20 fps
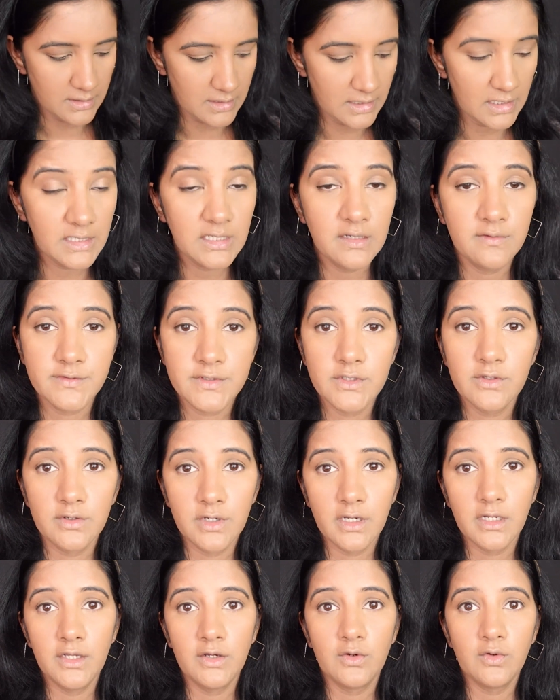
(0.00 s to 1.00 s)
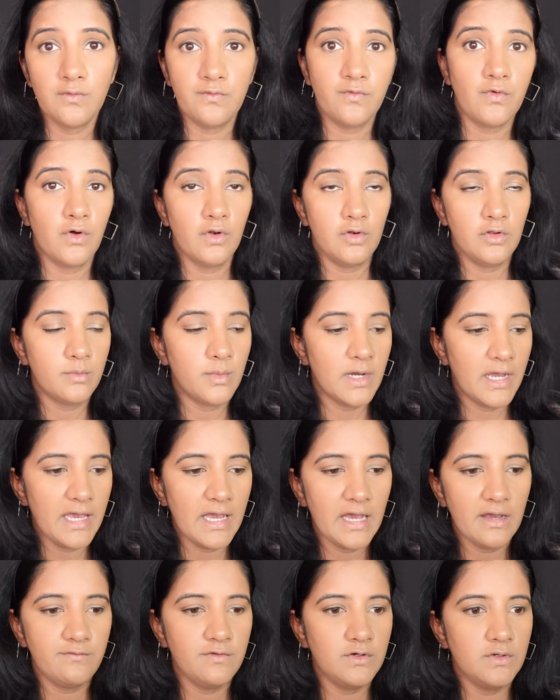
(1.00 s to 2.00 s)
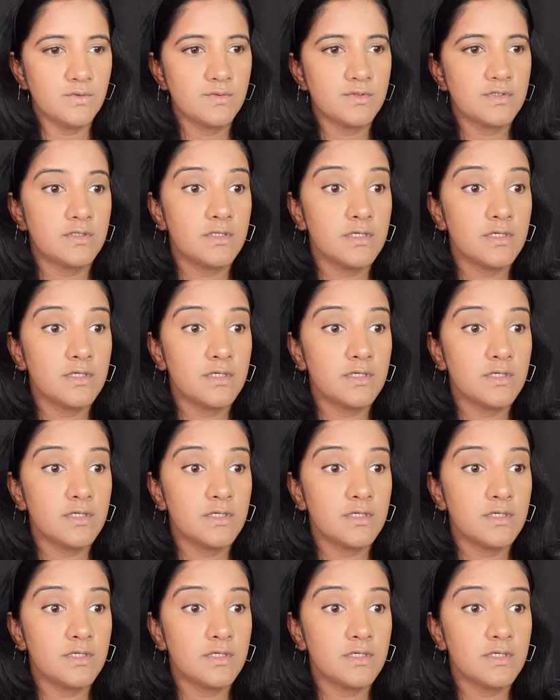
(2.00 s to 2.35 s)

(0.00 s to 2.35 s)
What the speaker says: It gives you really good volume. I have used